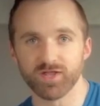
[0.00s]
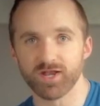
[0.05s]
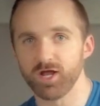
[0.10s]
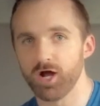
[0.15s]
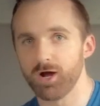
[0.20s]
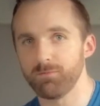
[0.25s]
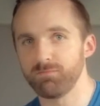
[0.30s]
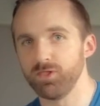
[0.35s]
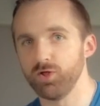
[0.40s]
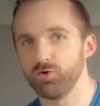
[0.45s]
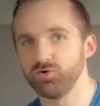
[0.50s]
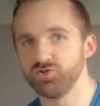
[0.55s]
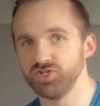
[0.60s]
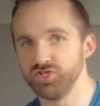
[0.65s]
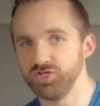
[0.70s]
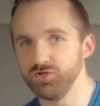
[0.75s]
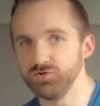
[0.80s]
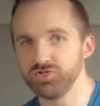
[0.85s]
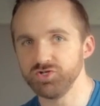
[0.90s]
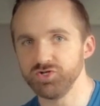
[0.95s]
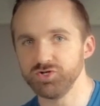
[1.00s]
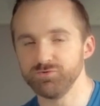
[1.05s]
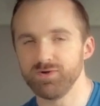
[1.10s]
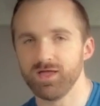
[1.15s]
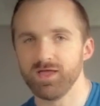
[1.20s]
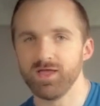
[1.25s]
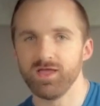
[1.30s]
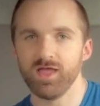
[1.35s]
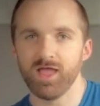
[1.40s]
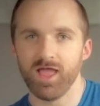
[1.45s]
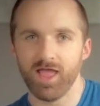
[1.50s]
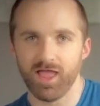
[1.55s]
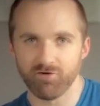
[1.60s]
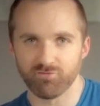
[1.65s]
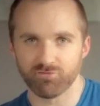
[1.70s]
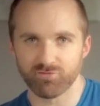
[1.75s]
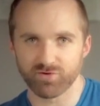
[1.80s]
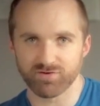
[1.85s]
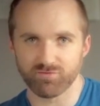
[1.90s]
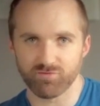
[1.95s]
that I upload to YouTube
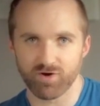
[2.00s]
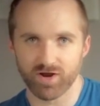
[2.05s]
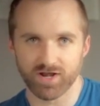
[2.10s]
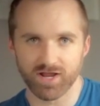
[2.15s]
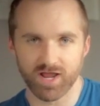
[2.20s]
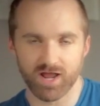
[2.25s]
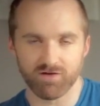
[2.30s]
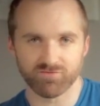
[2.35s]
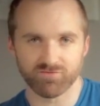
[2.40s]
every Friday